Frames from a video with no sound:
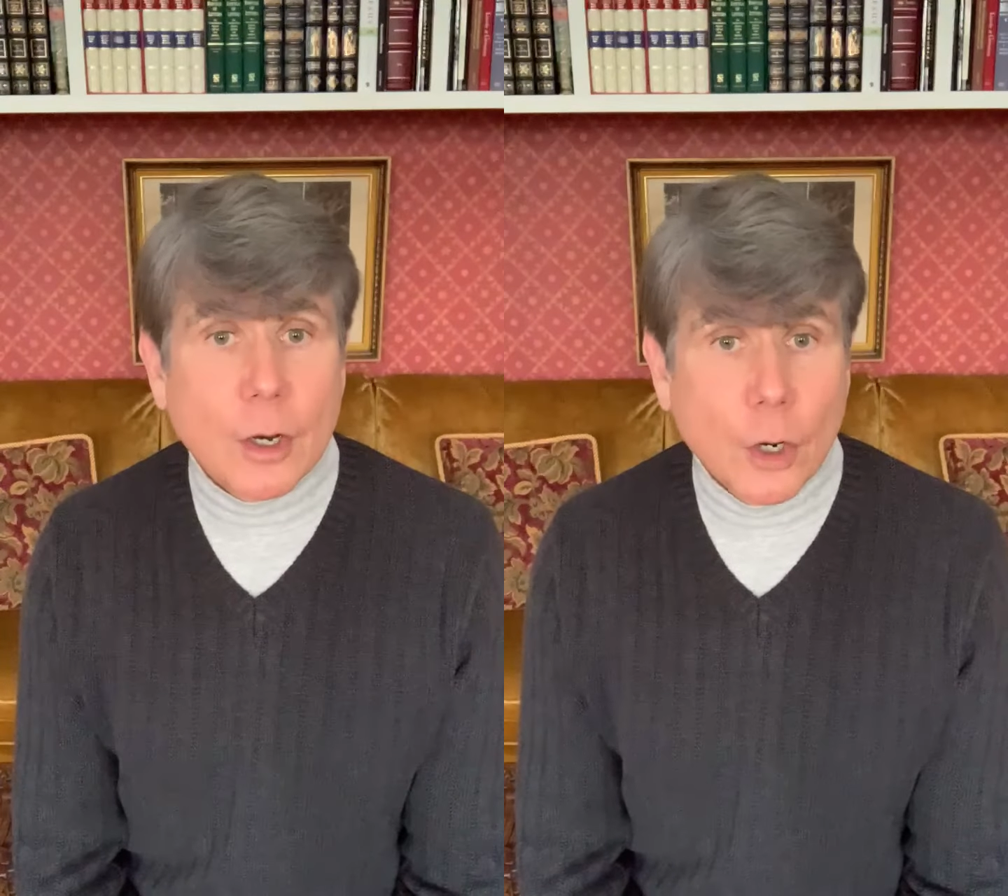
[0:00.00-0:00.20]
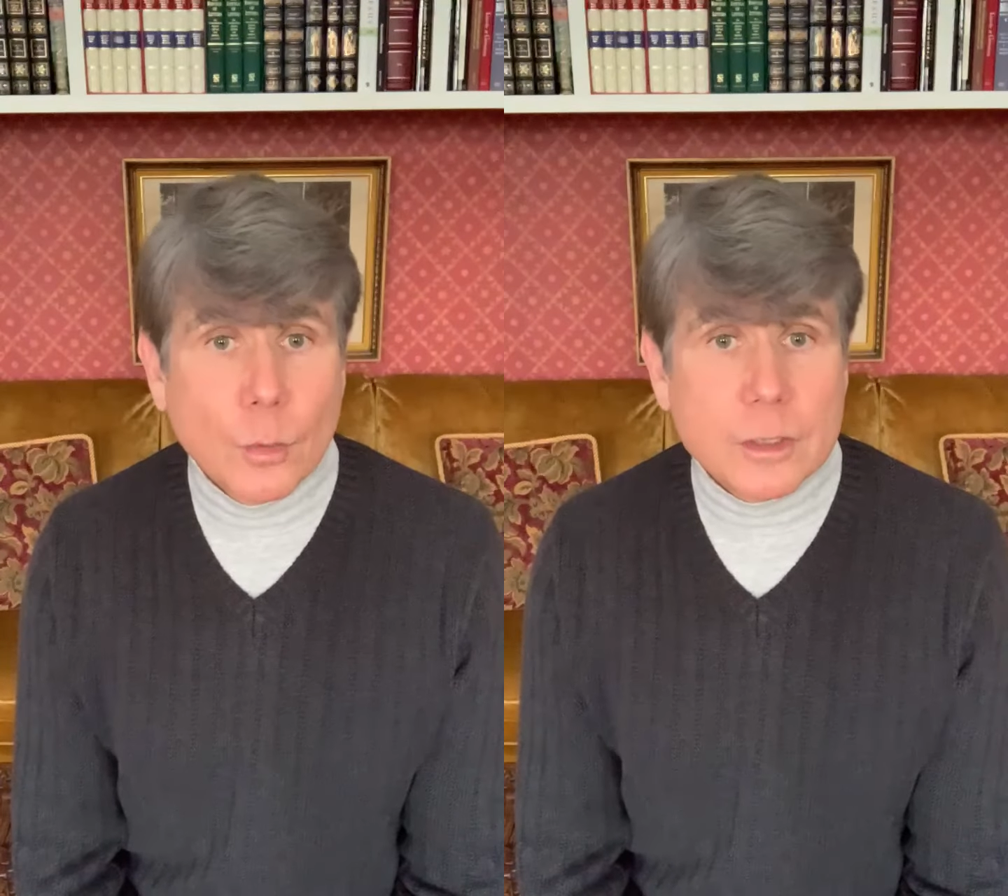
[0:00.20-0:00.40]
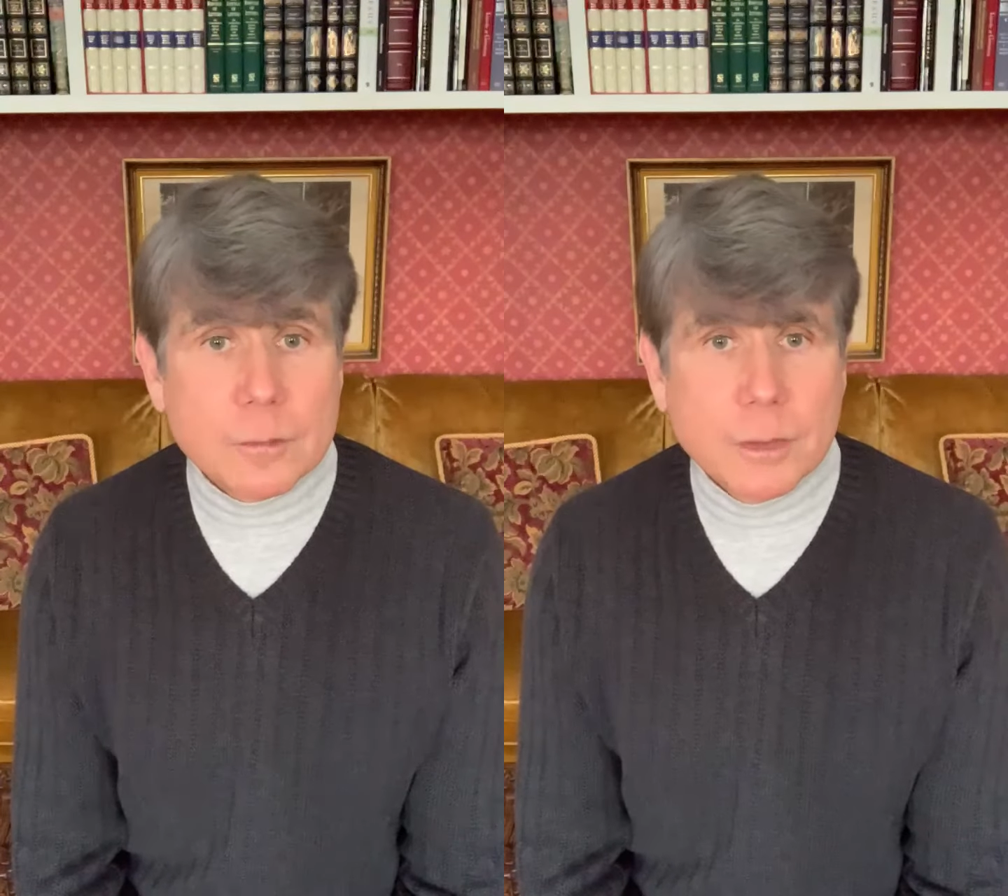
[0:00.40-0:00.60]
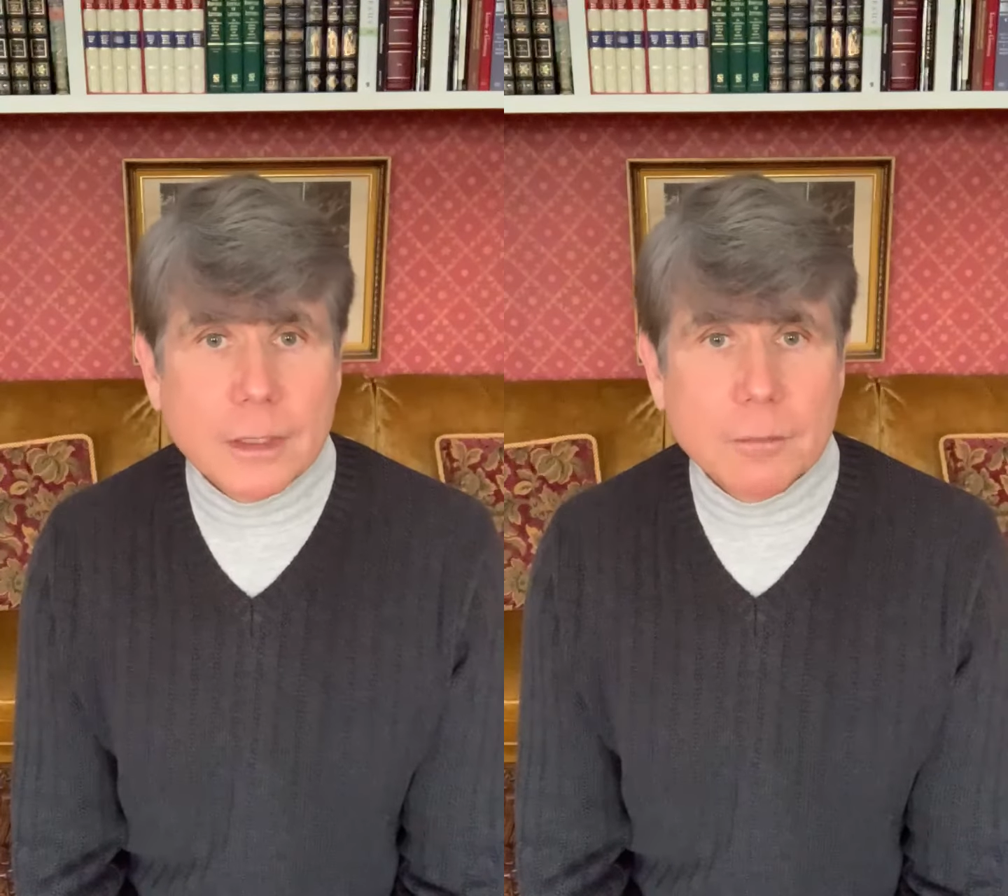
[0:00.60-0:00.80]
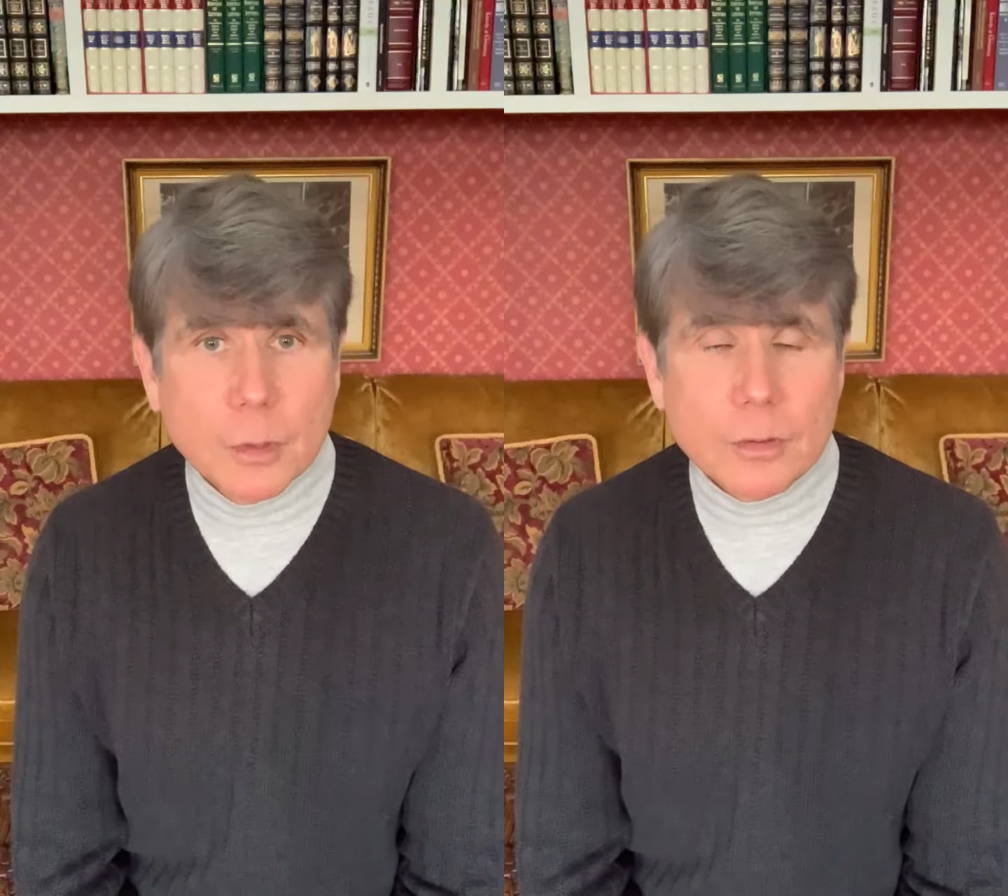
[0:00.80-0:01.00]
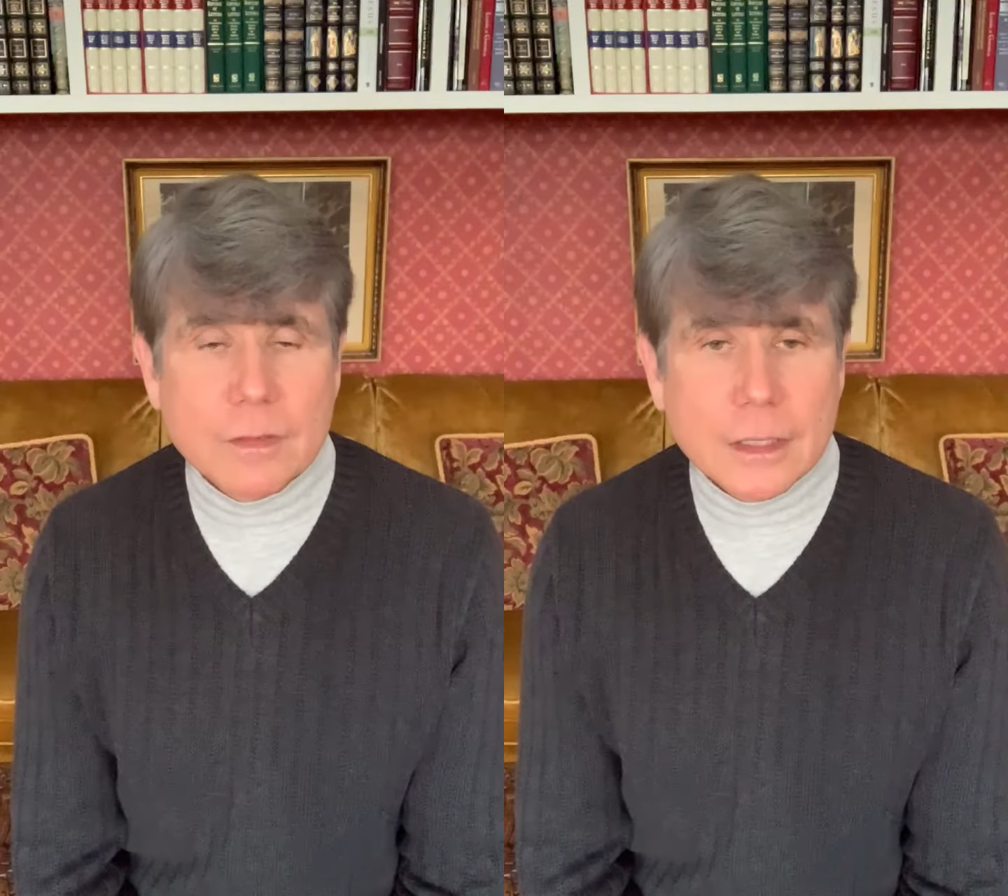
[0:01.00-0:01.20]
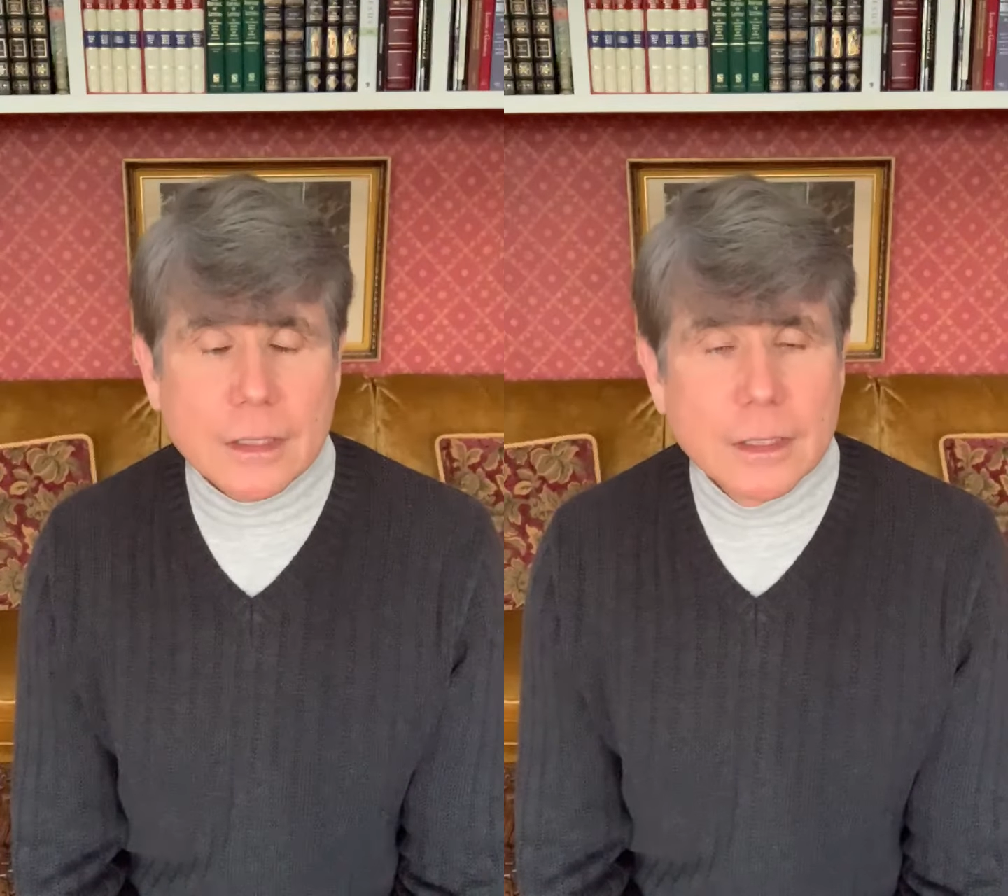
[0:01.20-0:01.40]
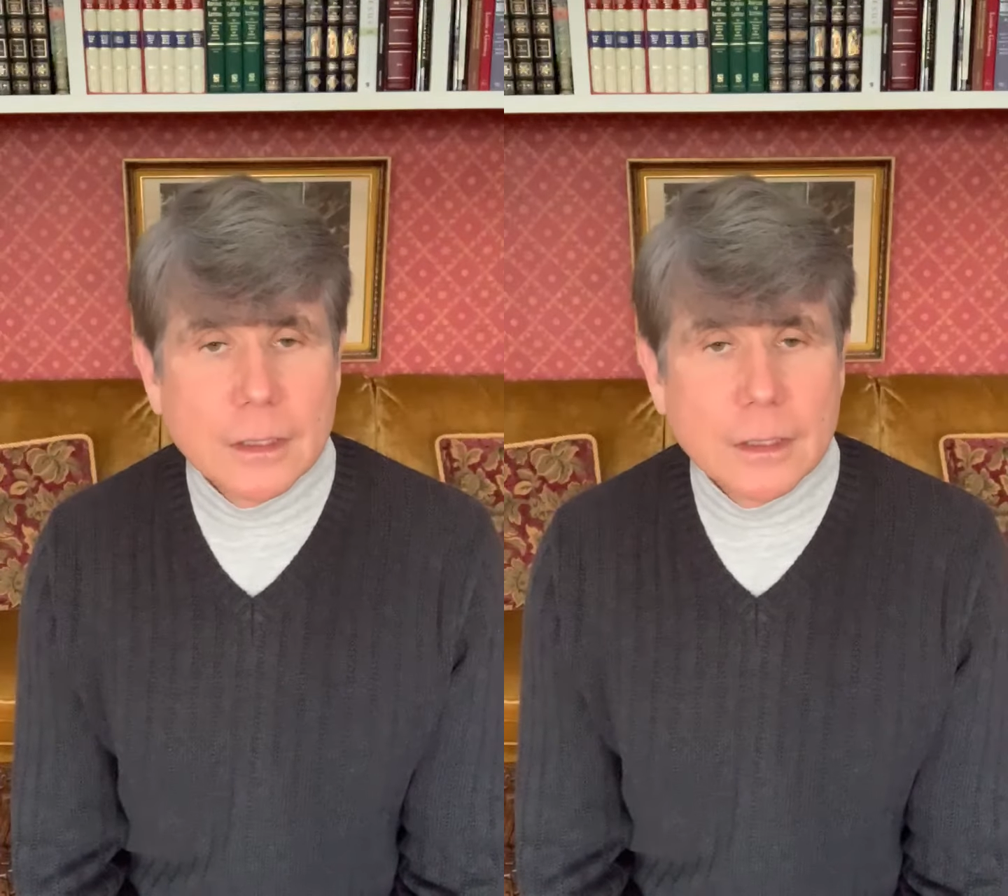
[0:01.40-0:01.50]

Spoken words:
always being motivated